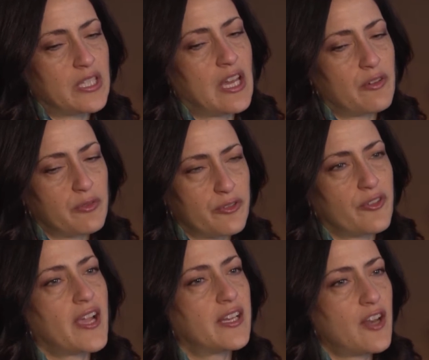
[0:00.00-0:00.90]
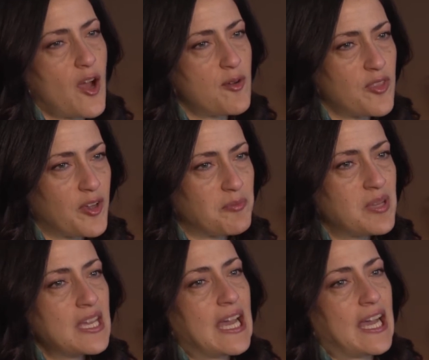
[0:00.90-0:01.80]
kind of refine and hone them,
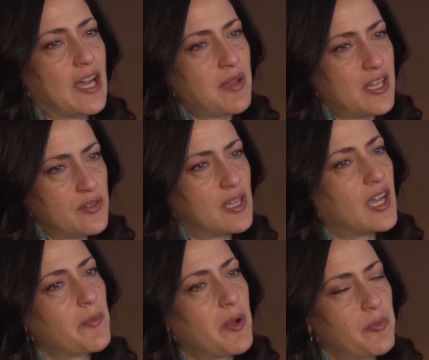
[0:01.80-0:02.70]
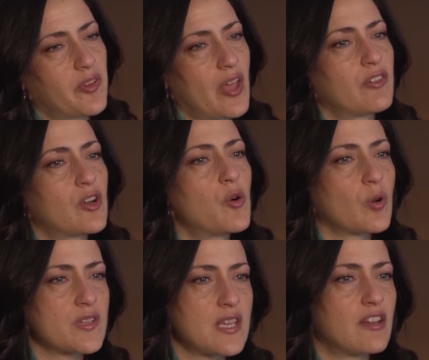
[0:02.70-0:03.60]
um, and you can come up with kind of a
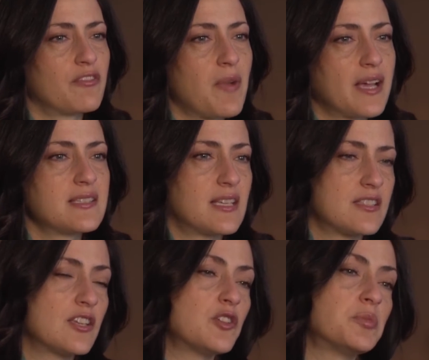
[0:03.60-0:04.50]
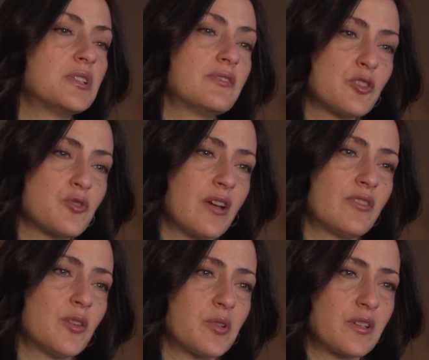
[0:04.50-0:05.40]
core set of mindsets that you believe are
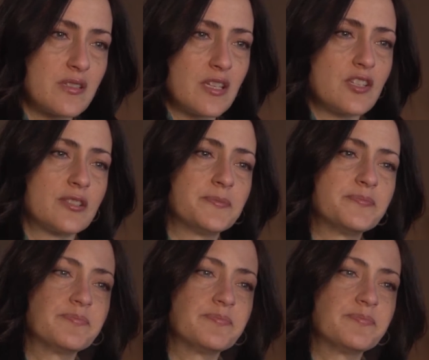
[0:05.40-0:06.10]
driving the organization.